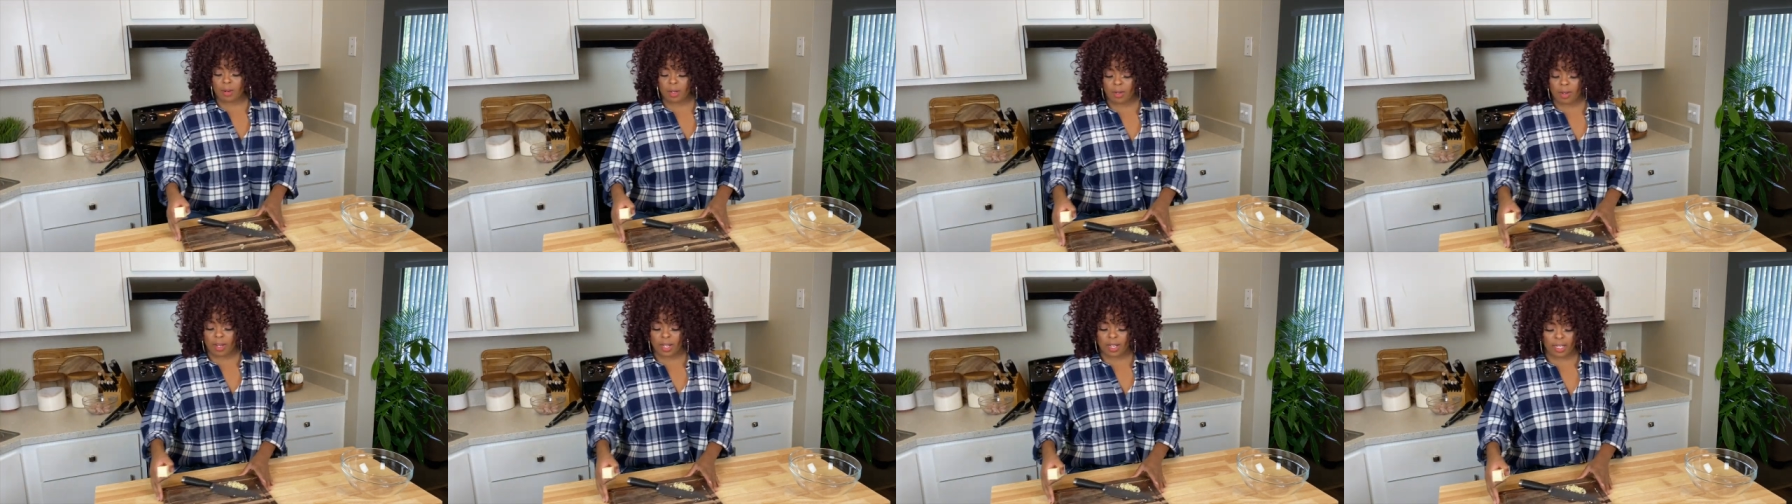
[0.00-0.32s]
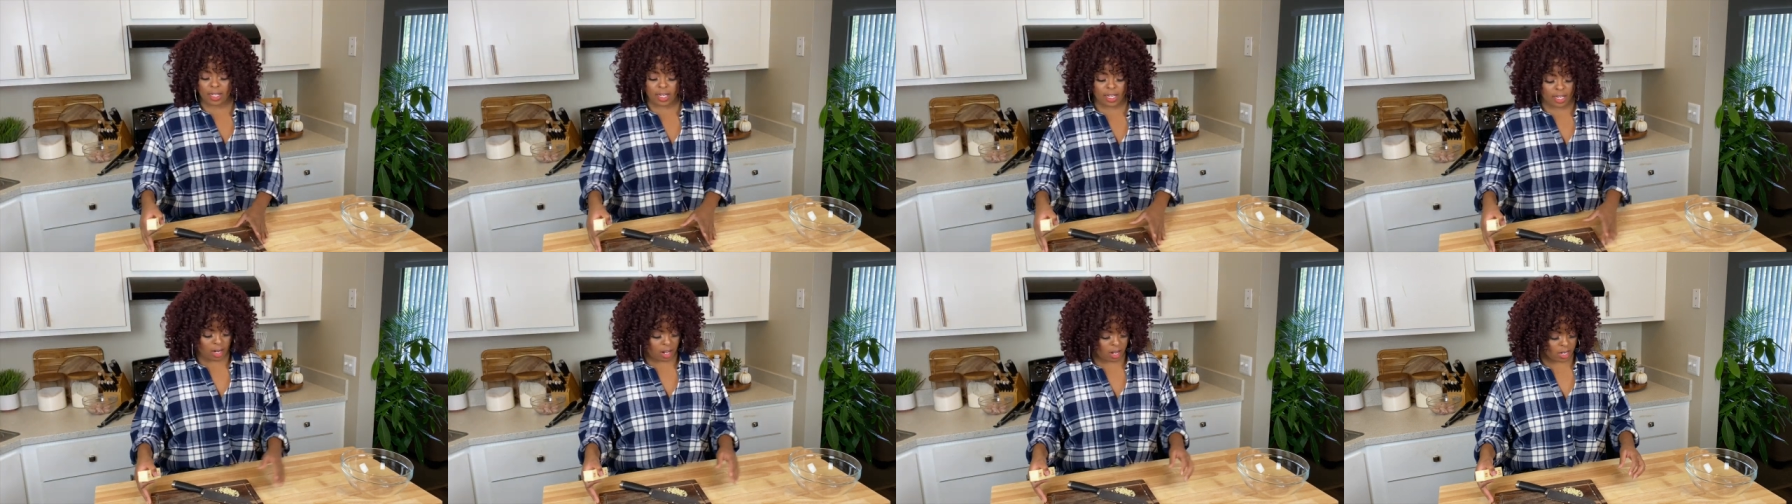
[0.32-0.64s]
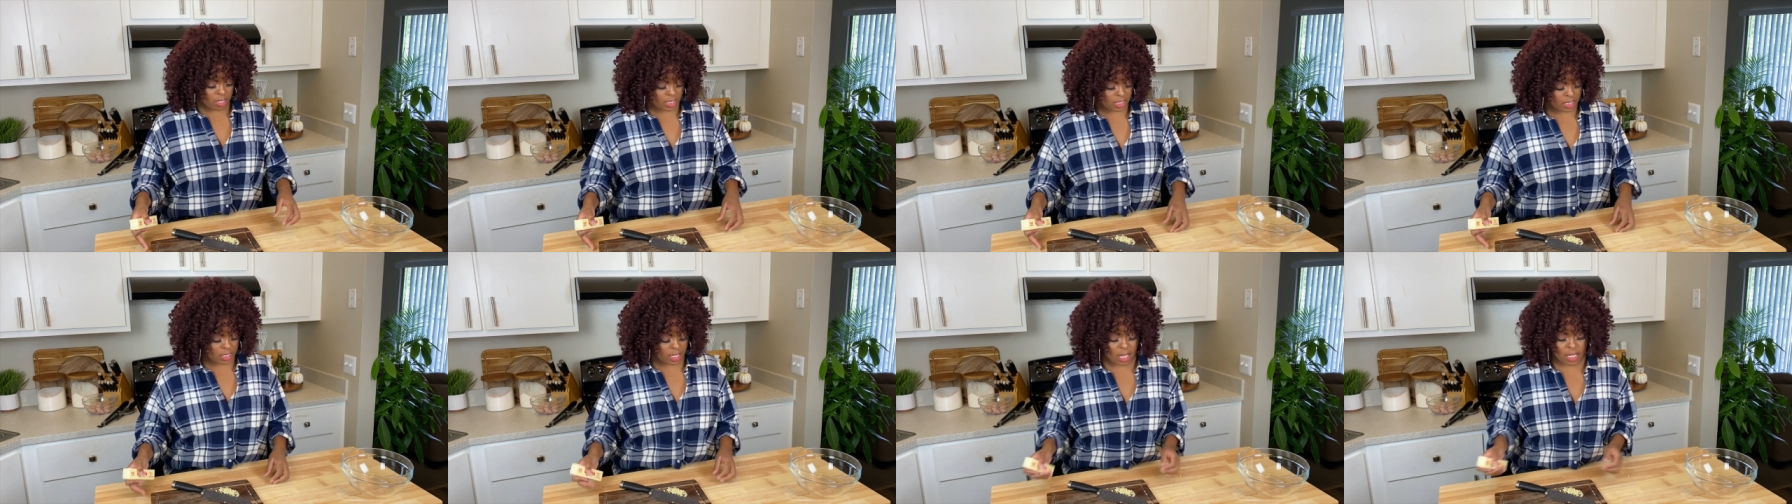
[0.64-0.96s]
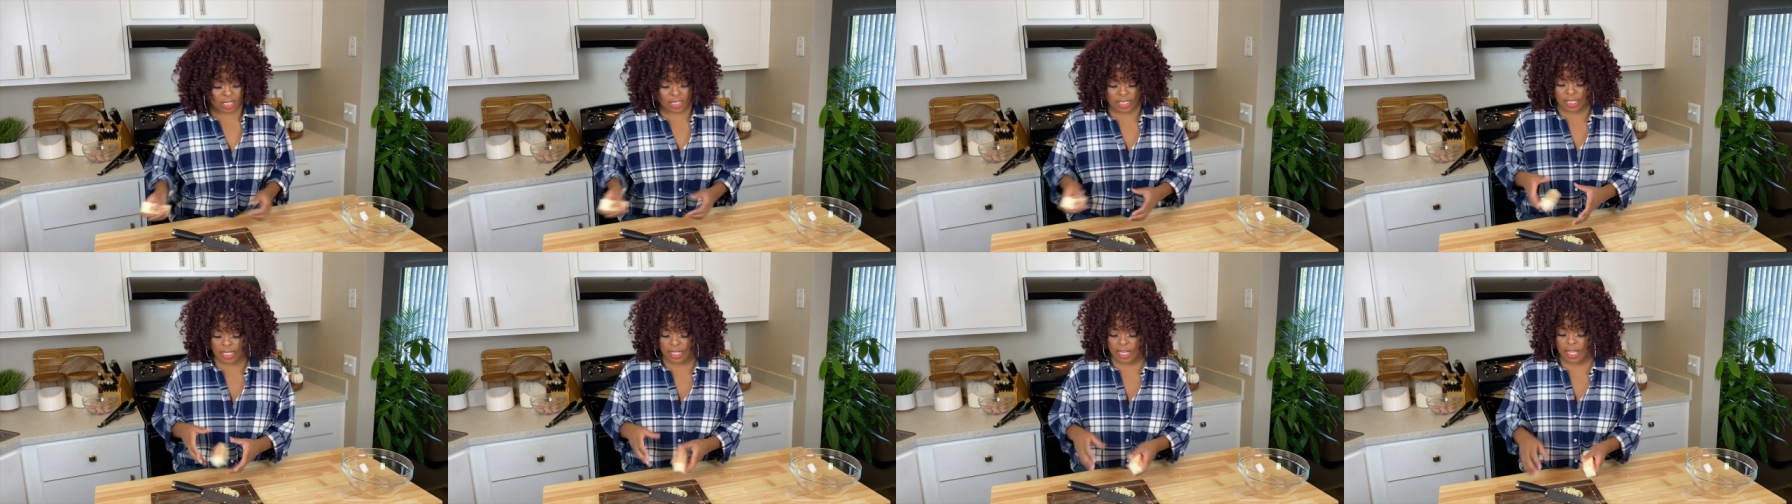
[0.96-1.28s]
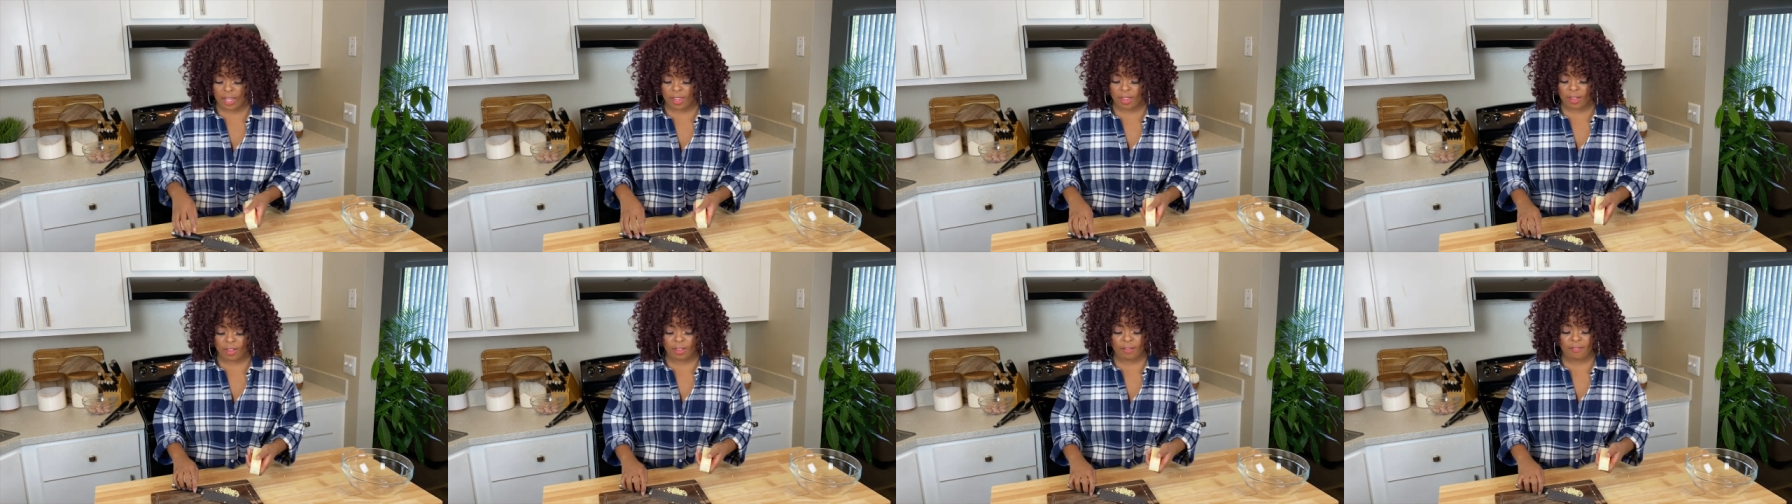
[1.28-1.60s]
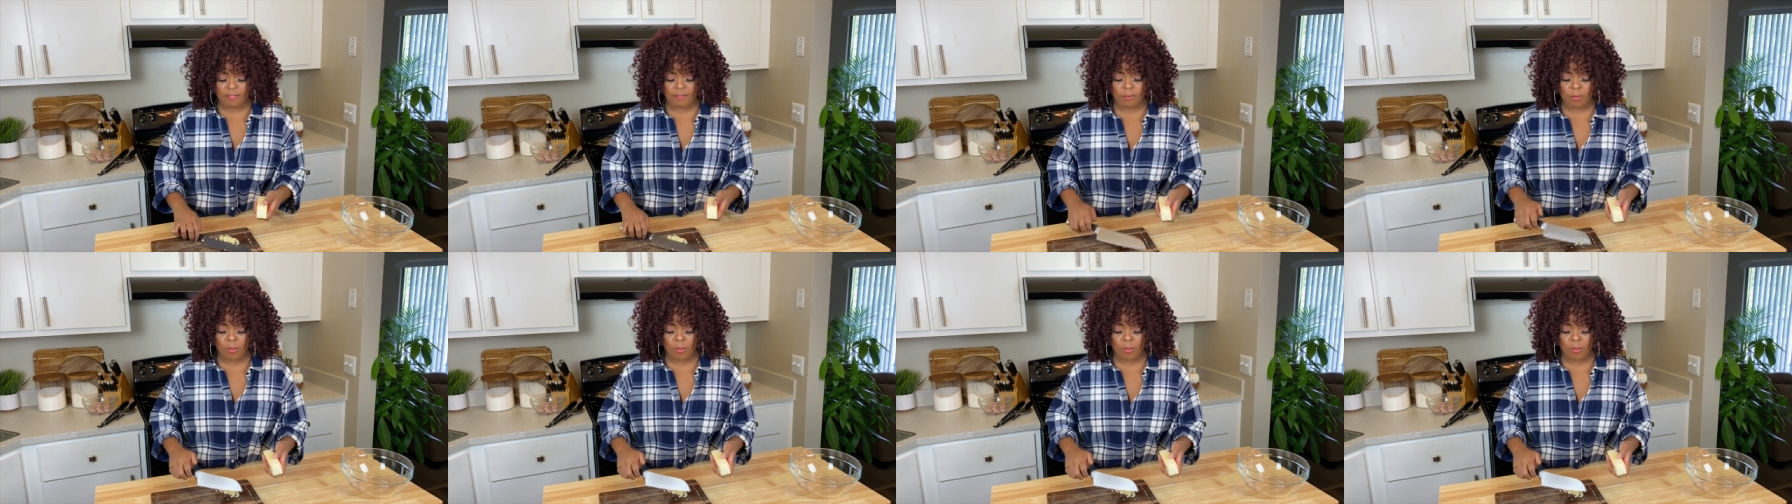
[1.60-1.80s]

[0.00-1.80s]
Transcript: gonna go ahead and get our sauce together.